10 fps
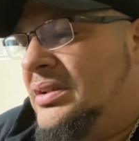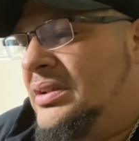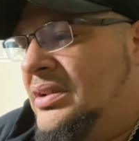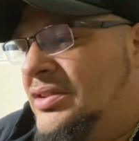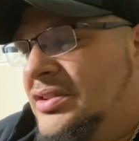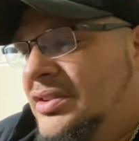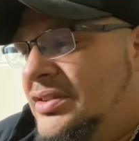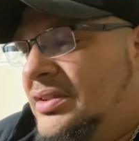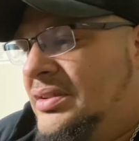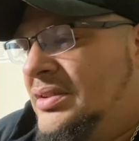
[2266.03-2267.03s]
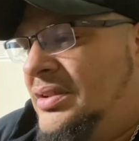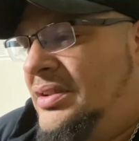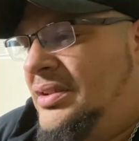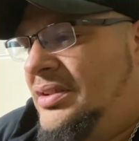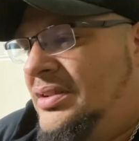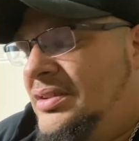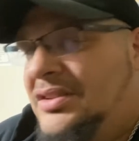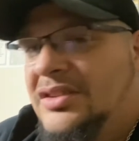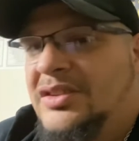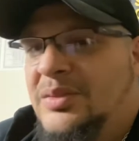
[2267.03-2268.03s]
it's just,
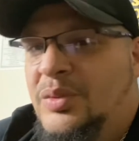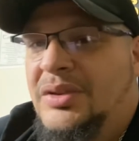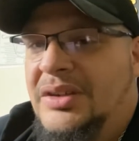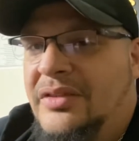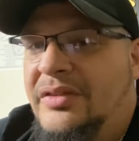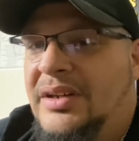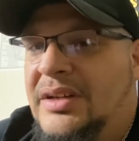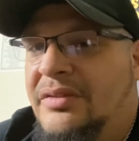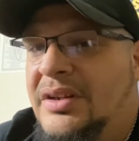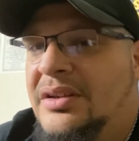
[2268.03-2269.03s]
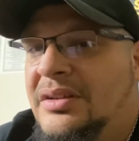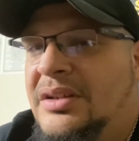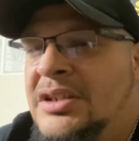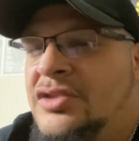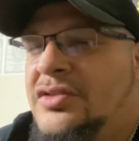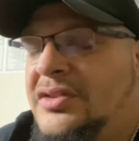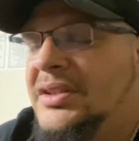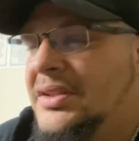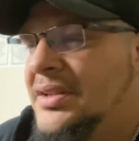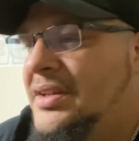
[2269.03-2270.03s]
it's just we're definitely living in
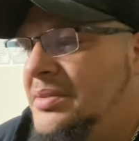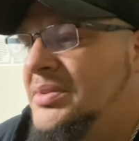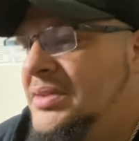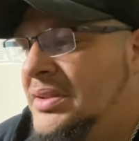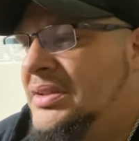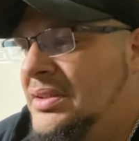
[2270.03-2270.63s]
interesting times.